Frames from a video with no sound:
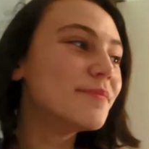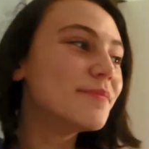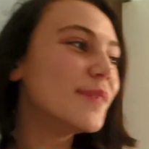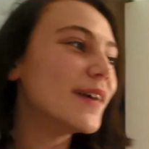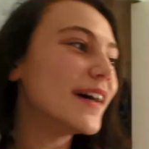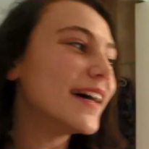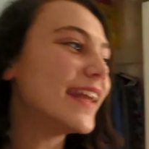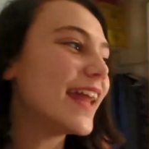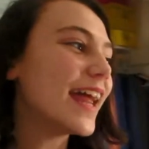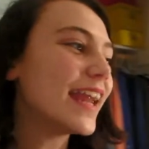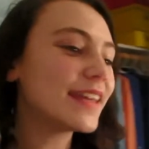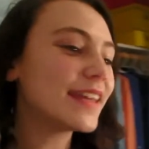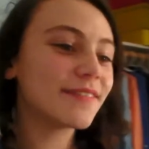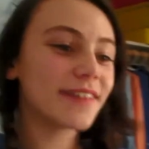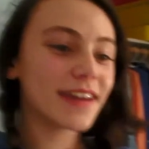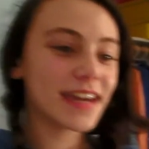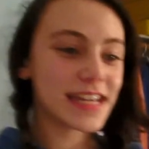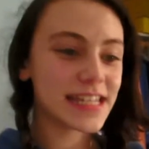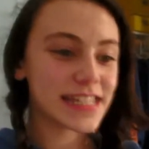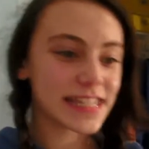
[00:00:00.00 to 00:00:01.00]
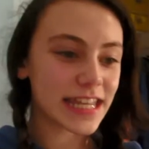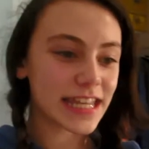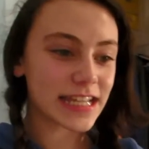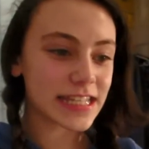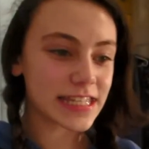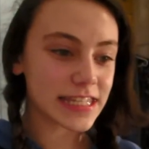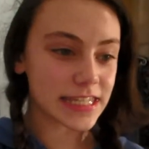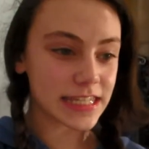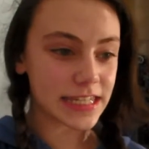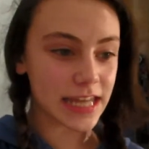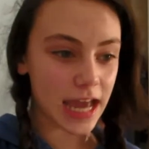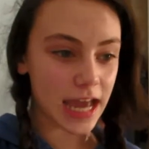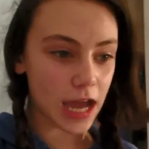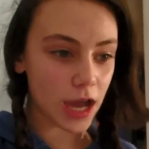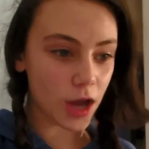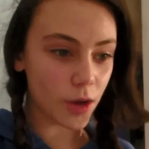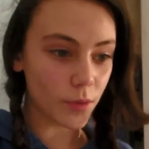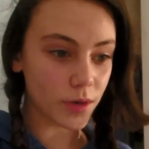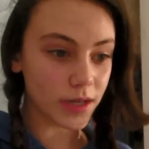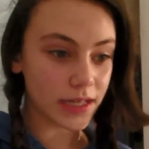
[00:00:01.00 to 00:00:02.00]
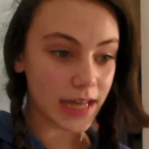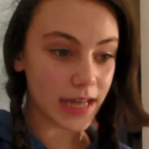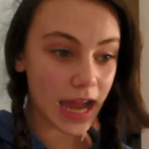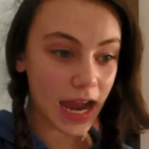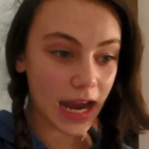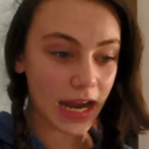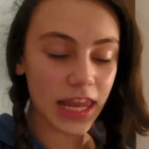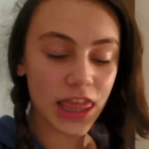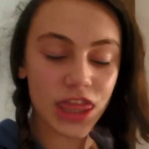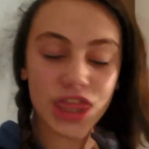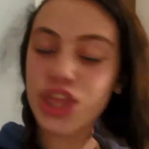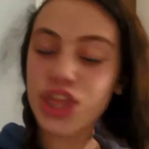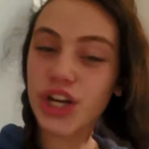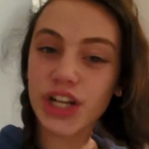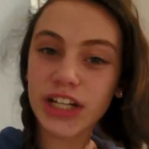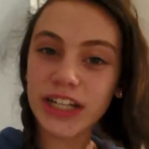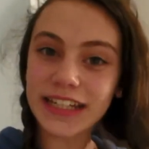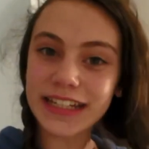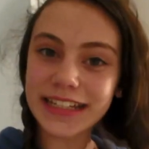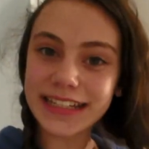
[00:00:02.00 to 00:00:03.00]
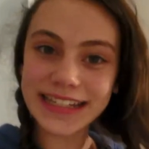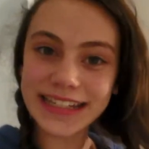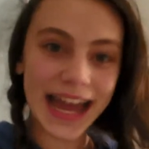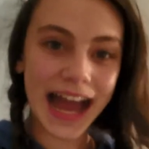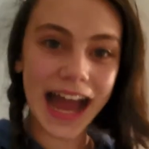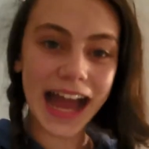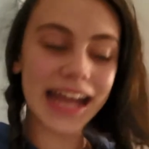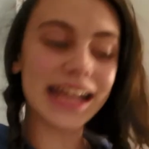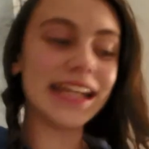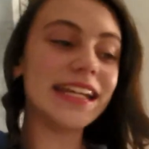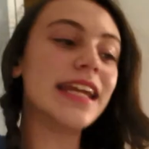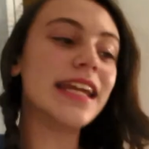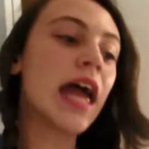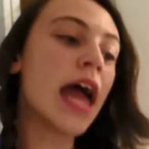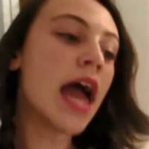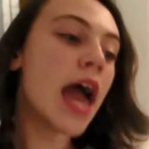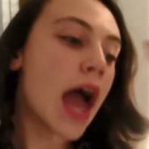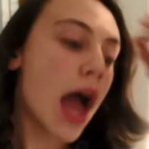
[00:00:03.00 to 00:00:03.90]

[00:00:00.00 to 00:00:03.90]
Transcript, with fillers: but anyways, it's now 9.39